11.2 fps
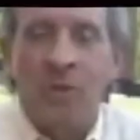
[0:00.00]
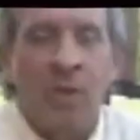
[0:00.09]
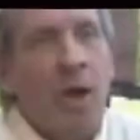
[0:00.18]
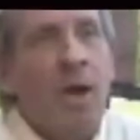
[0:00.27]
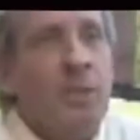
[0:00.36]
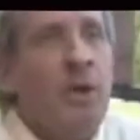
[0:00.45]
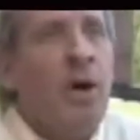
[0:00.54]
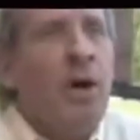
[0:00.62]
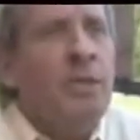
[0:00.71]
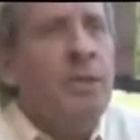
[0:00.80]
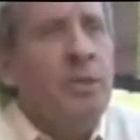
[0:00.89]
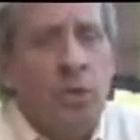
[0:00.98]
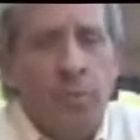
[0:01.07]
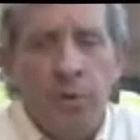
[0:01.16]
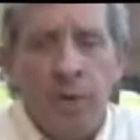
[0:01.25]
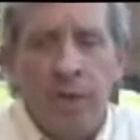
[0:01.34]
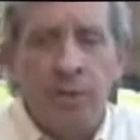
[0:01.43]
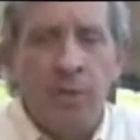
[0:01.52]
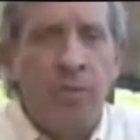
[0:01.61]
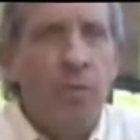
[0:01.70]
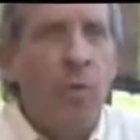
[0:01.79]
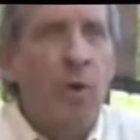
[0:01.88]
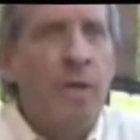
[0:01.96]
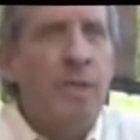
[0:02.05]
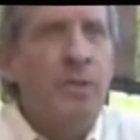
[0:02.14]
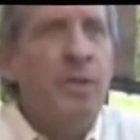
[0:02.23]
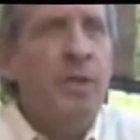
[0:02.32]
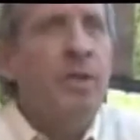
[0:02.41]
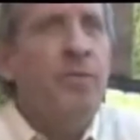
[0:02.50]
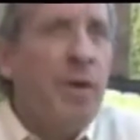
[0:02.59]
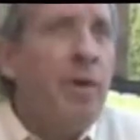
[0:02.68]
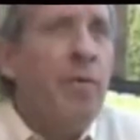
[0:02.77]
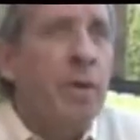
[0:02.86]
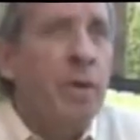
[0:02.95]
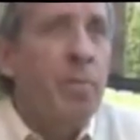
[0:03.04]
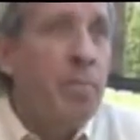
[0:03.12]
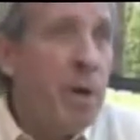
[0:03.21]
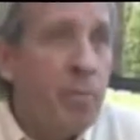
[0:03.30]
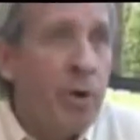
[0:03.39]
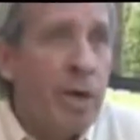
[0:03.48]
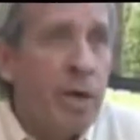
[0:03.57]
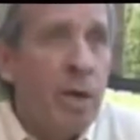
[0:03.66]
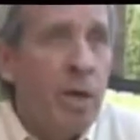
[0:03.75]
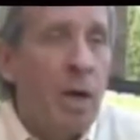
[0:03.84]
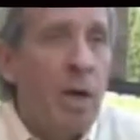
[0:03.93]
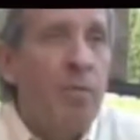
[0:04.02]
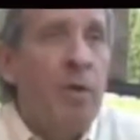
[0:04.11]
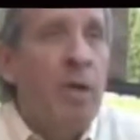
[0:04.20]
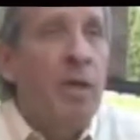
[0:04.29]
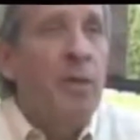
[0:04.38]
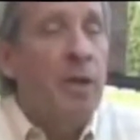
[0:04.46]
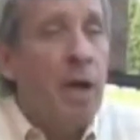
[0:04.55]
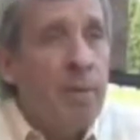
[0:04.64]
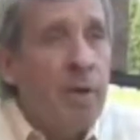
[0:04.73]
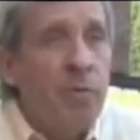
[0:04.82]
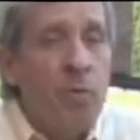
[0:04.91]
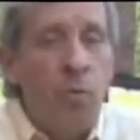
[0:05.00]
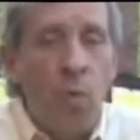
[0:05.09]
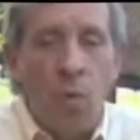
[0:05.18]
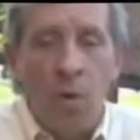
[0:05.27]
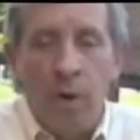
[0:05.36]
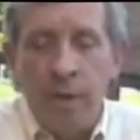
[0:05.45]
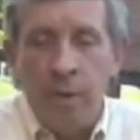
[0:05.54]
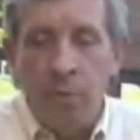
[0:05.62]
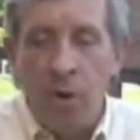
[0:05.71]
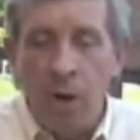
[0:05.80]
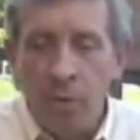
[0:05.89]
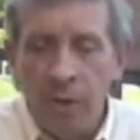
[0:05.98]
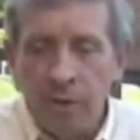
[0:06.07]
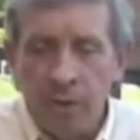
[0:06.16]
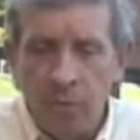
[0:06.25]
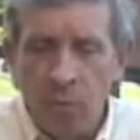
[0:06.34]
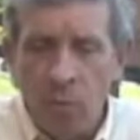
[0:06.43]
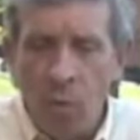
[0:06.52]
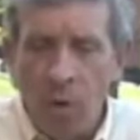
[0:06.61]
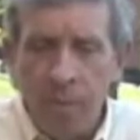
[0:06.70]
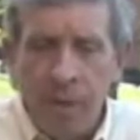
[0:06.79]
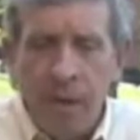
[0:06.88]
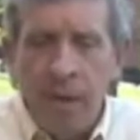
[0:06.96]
The lost cause interpretation of the war is the Confederate memory of the coming of the war and the progress of the war.